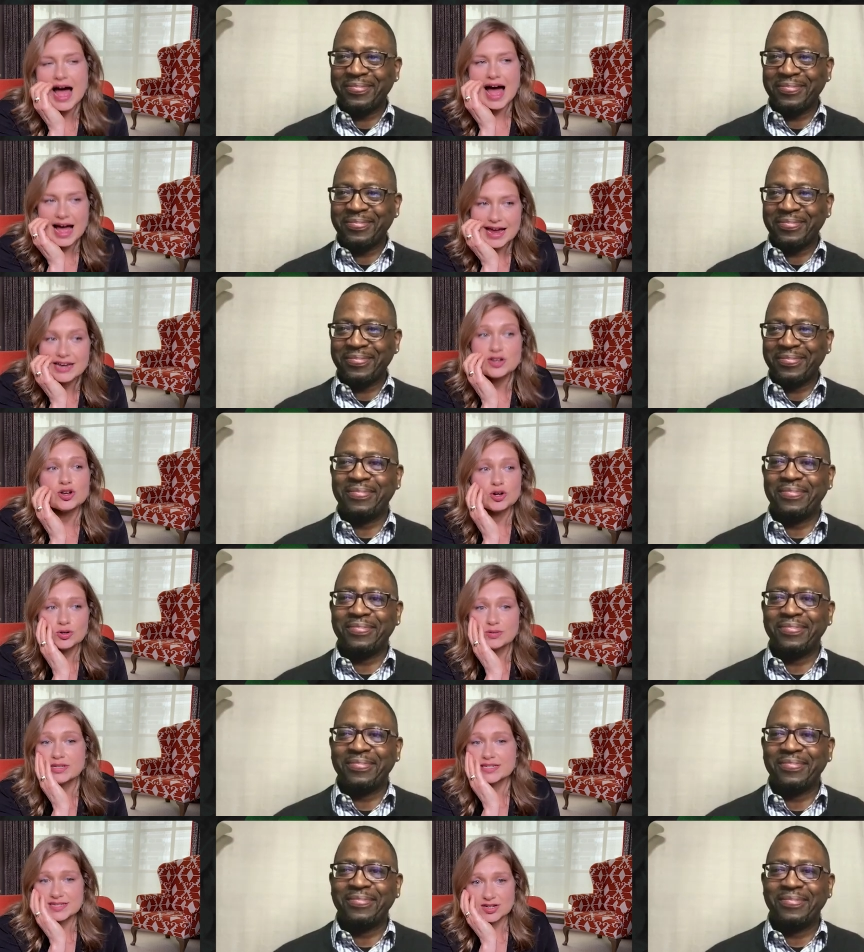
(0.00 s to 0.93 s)
Speaker 1: I know
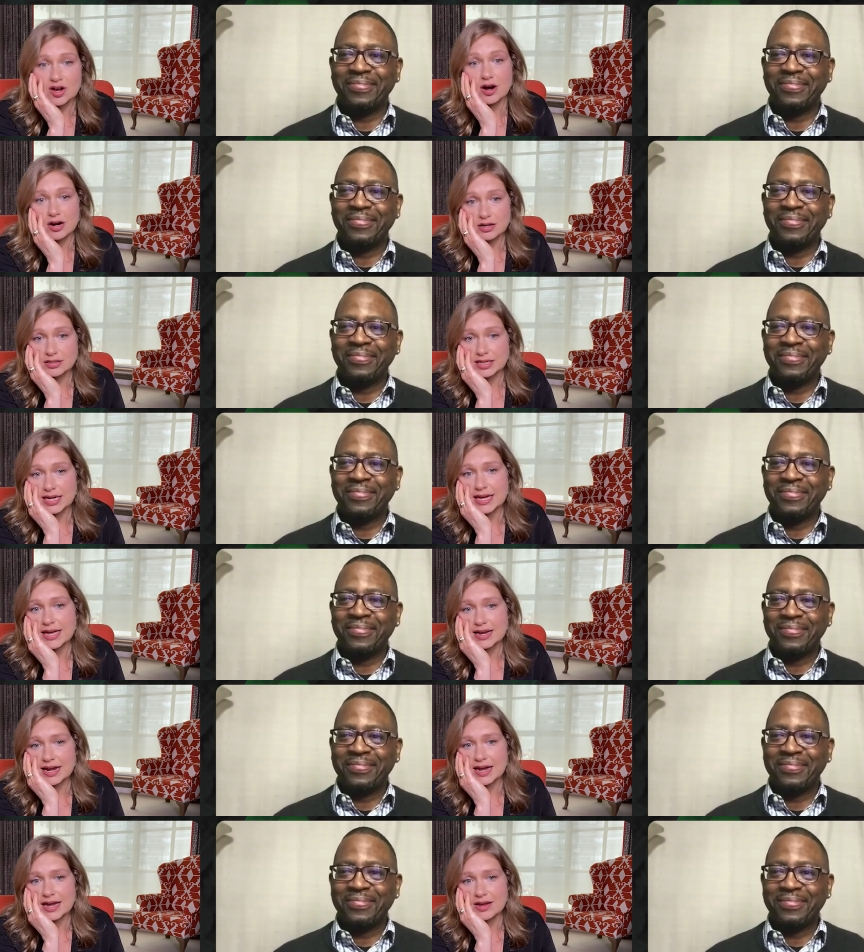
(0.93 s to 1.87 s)
Liz and Carly,
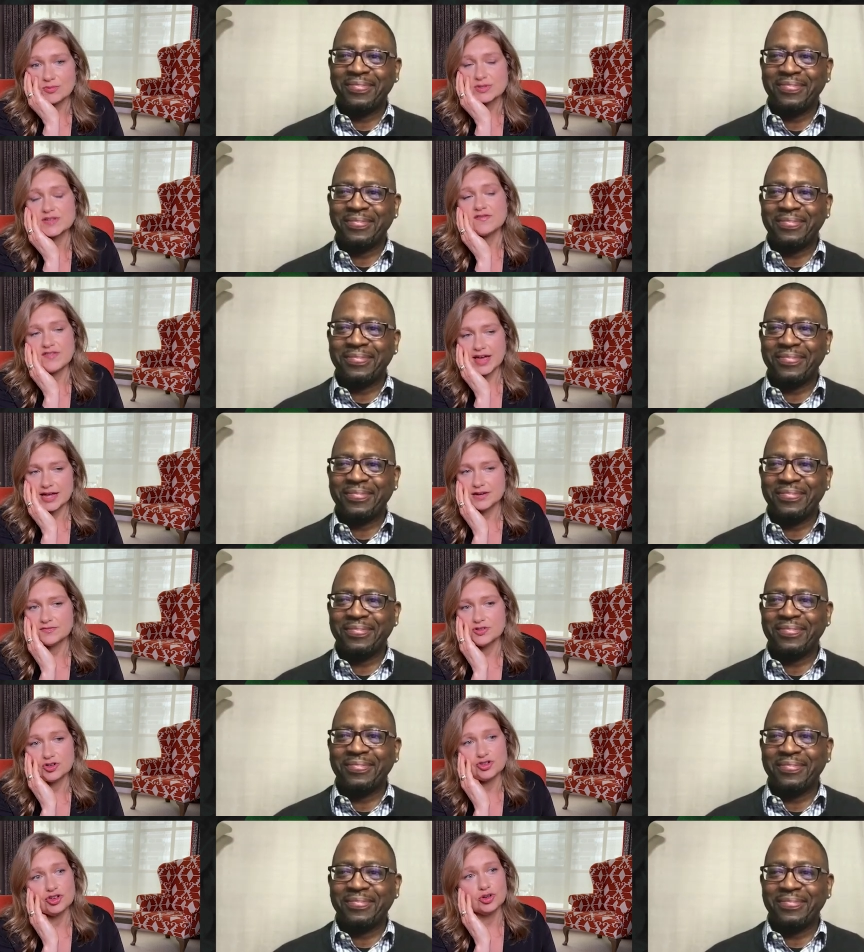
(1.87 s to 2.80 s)
and I was a fan of
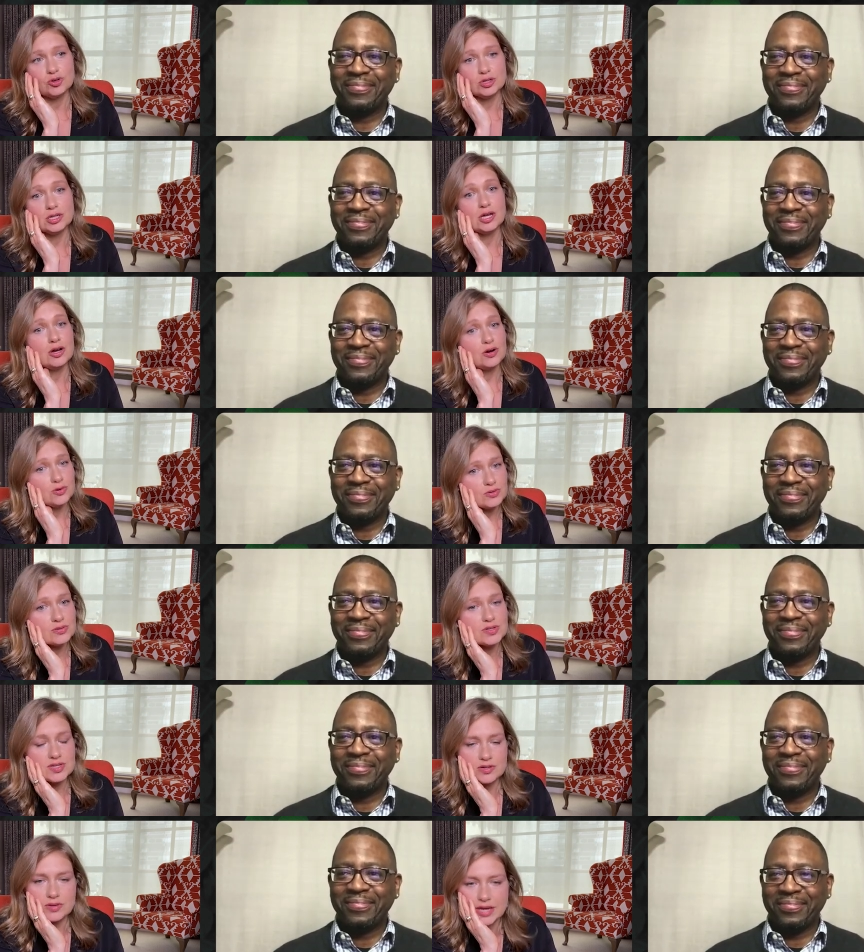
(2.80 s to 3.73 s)
their show Glow.
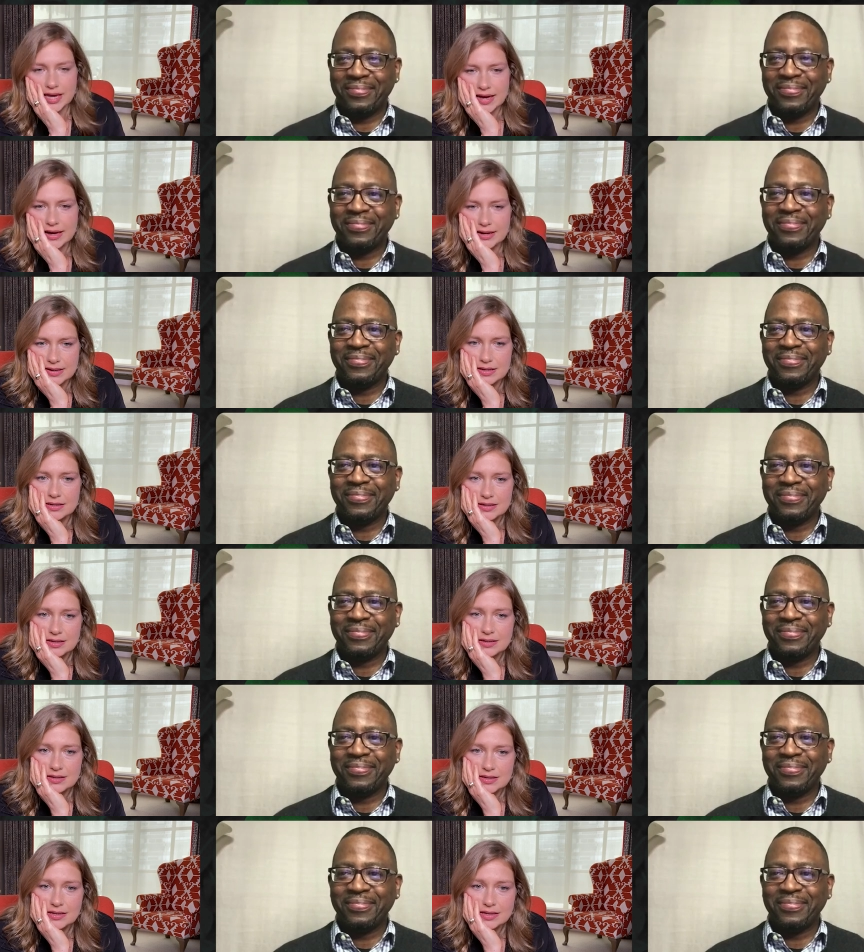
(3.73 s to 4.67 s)
So yeah,
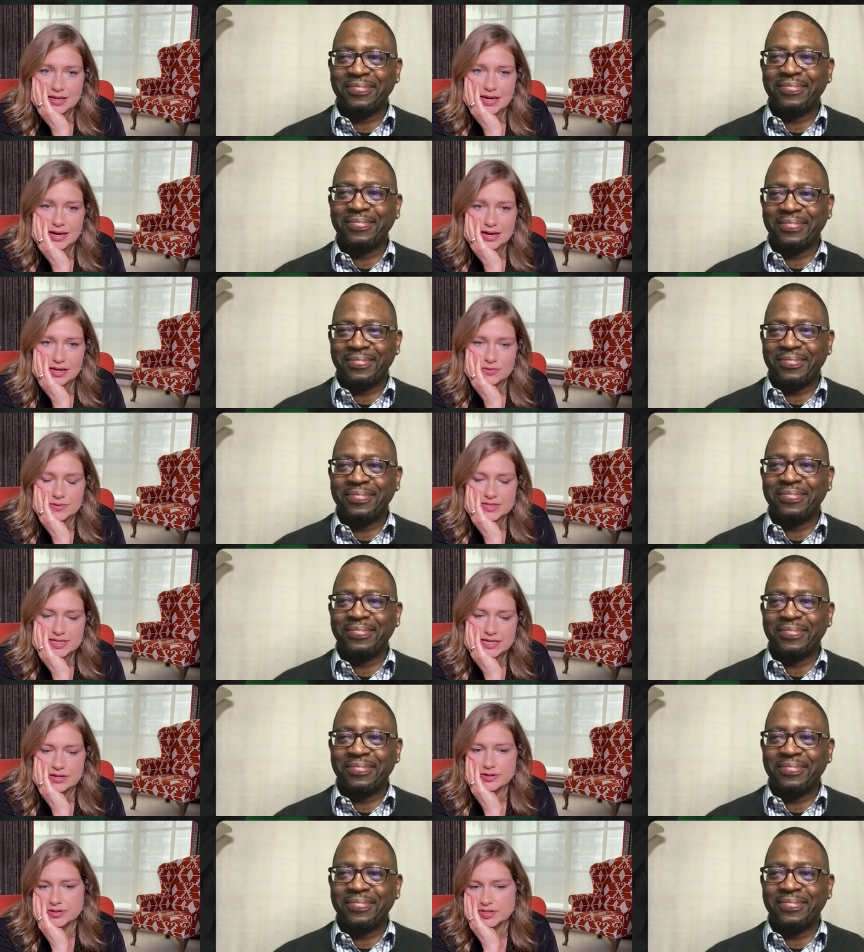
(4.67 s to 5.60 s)
I was
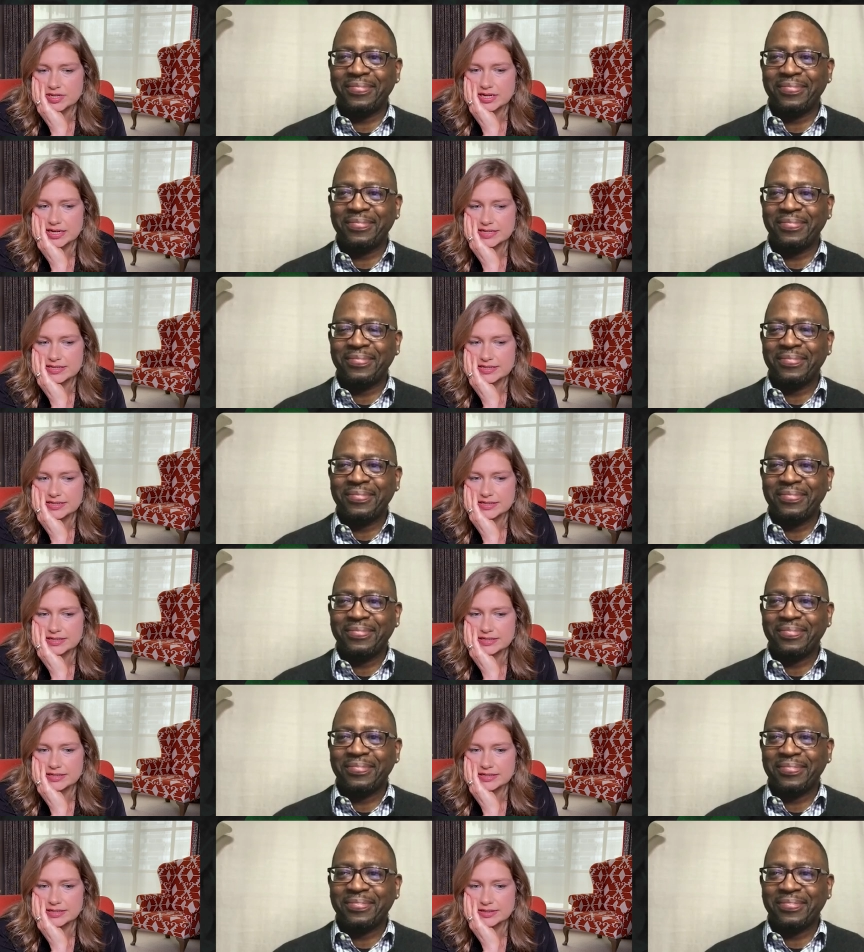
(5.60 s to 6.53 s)
eager to get
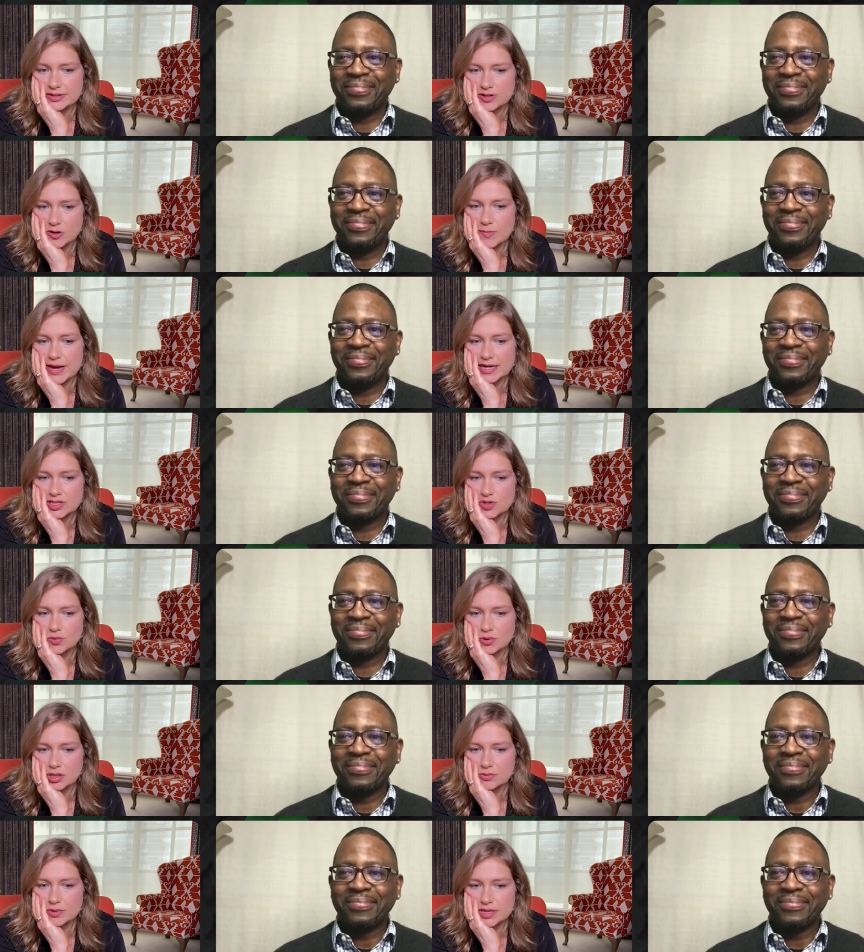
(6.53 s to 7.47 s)
to go back to
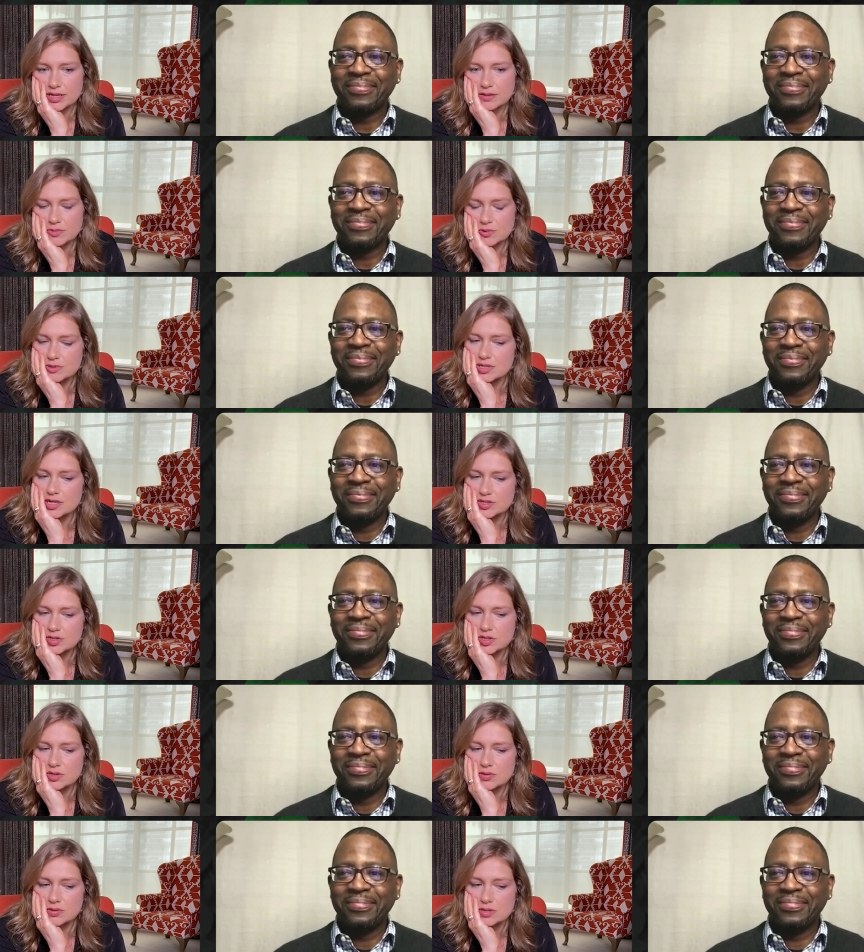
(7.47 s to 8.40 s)
work with them. It was
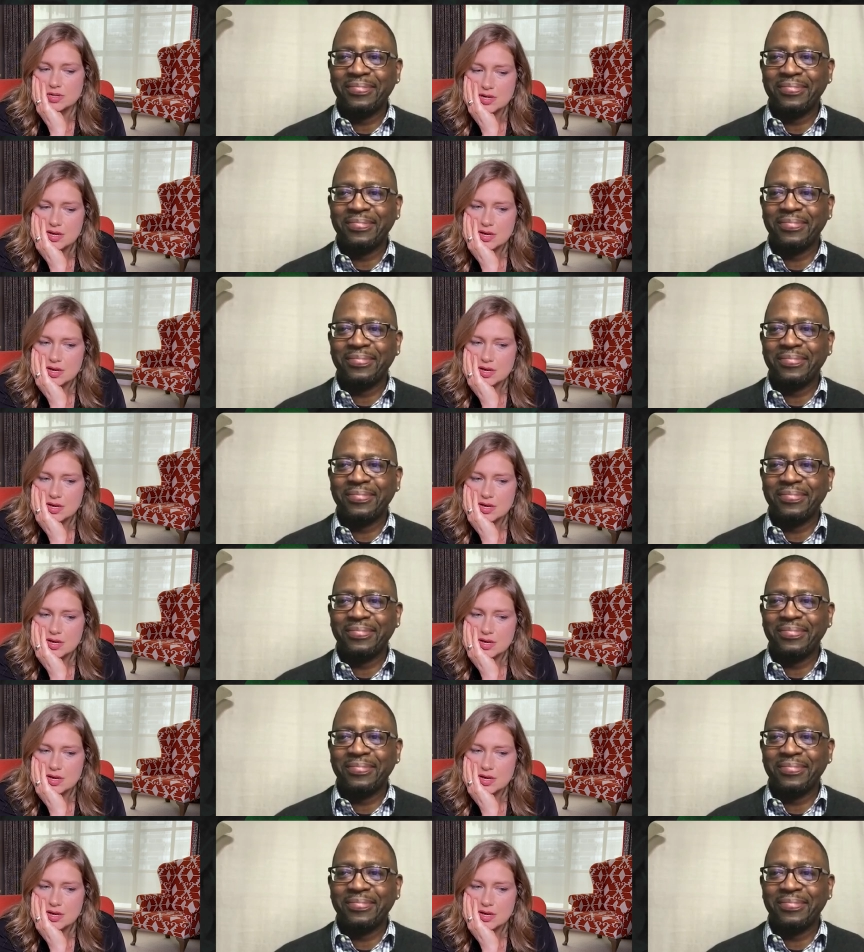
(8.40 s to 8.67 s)
also